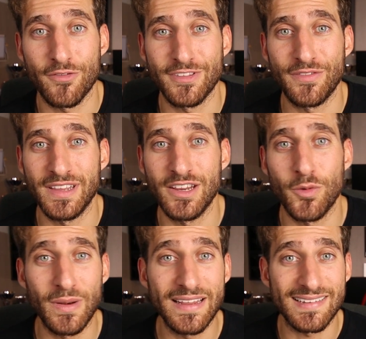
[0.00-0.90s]
of the video,
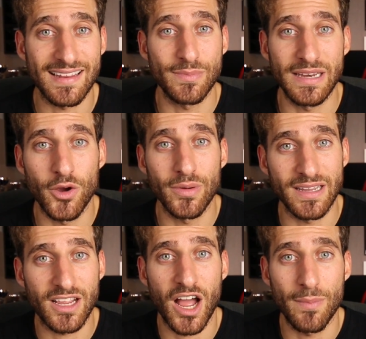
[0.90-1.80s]
please let me know in
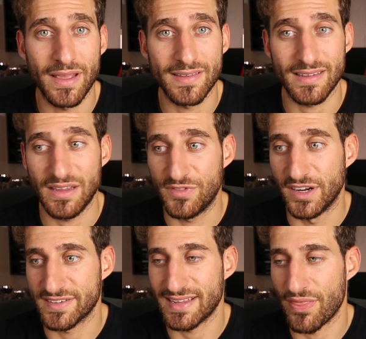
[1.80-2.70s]
the comments if
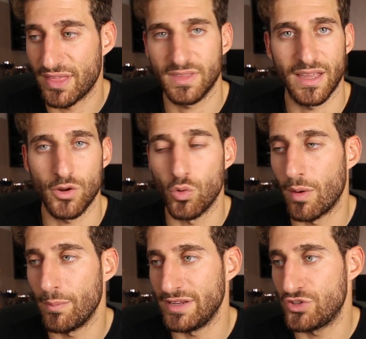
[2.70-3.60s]
there's something that you
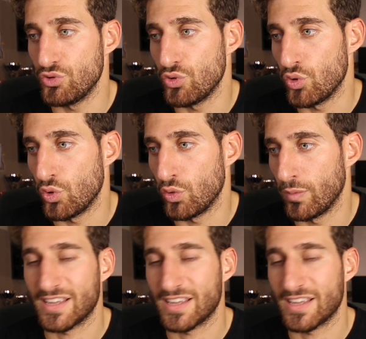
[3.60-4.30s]
want me to